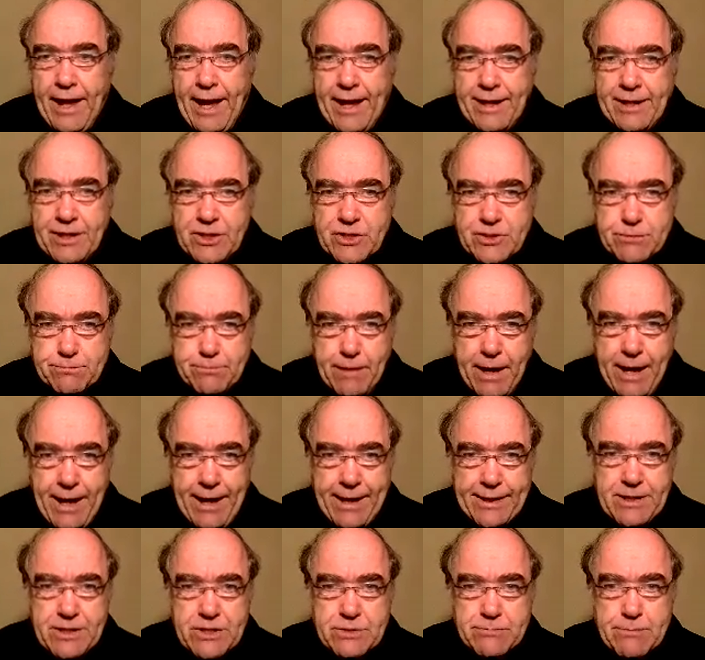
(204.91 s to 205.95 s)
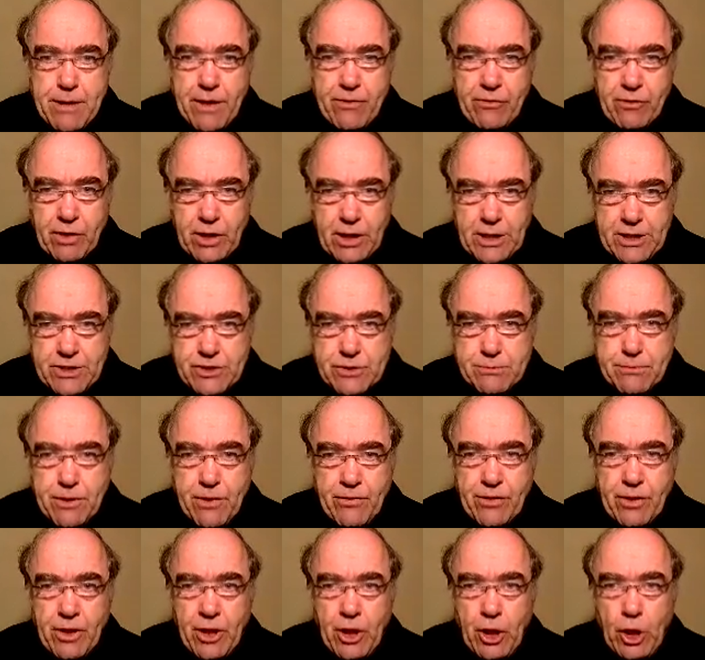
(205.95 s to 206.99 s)
and inspired his mother
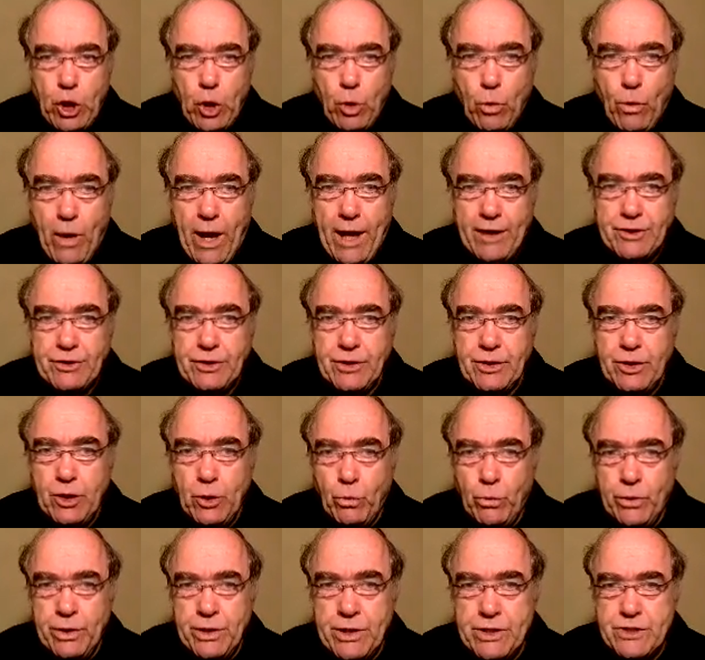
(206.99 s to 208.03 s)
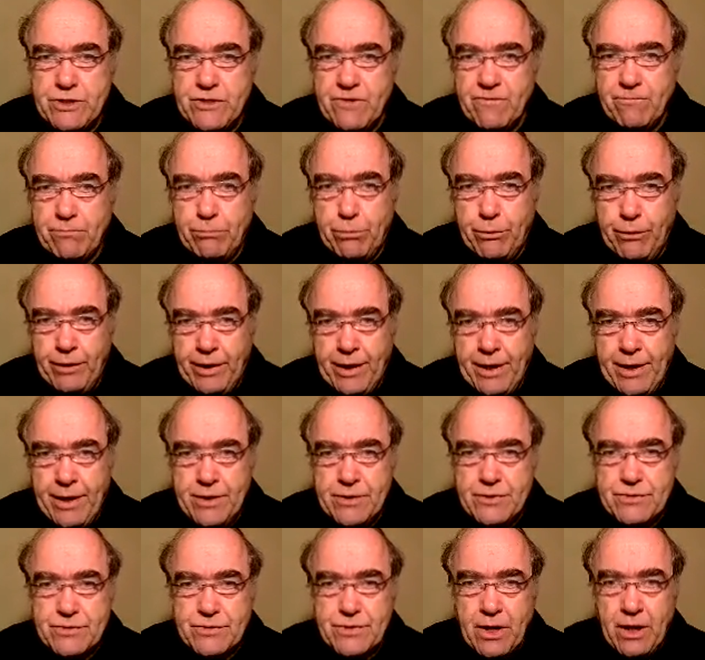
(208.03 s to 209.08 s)
Elizabeth to utter her words of
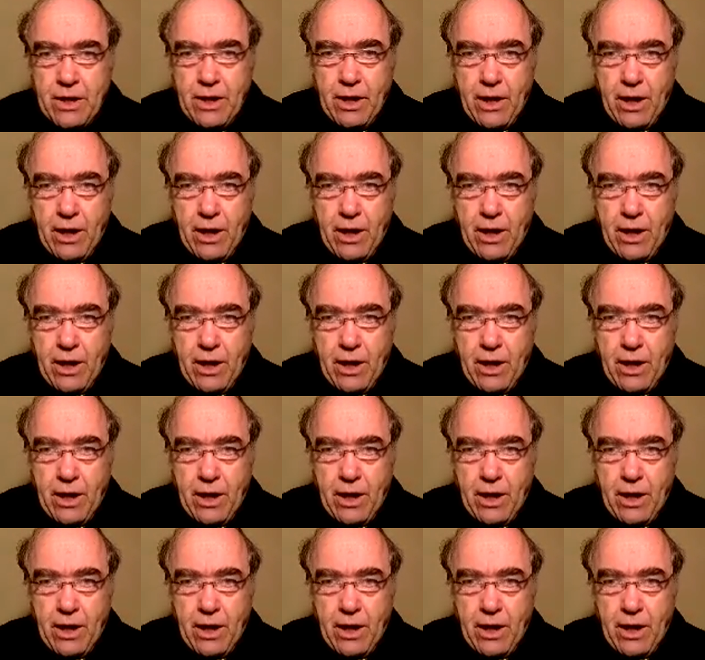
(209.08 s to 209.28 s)
praise